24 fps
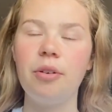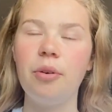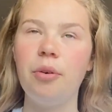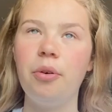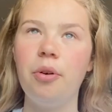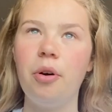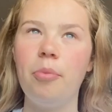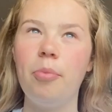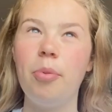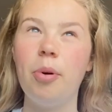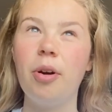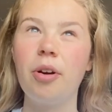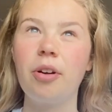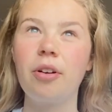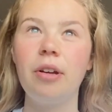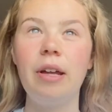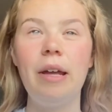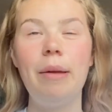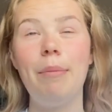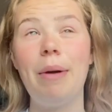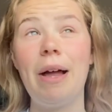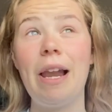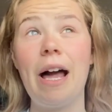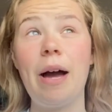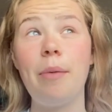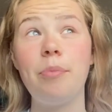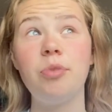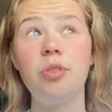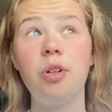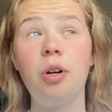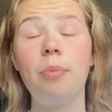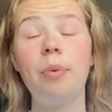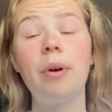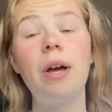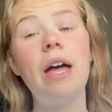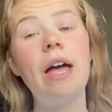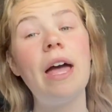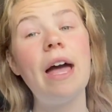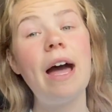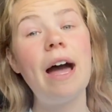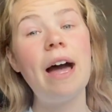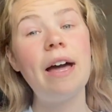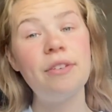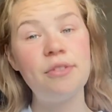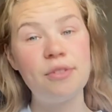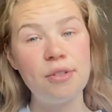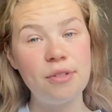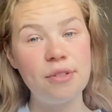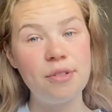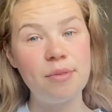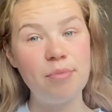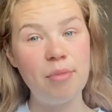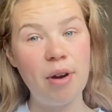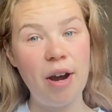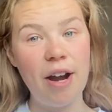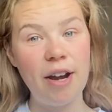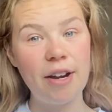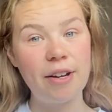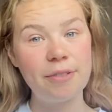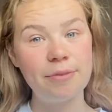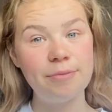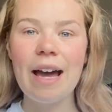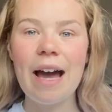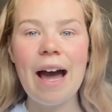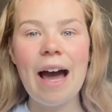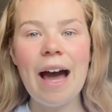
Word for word: or not book in my laptop and do some work.